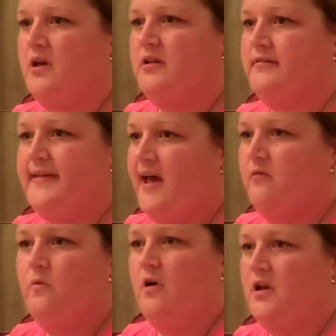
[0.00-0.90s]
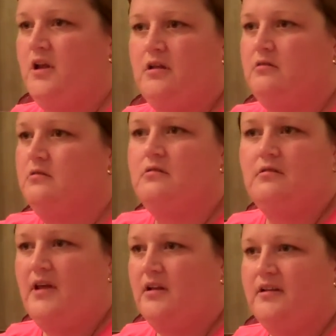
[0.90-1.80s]
and dad 1 and
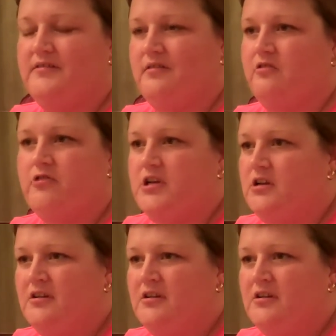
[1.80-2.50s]
adolescent 3.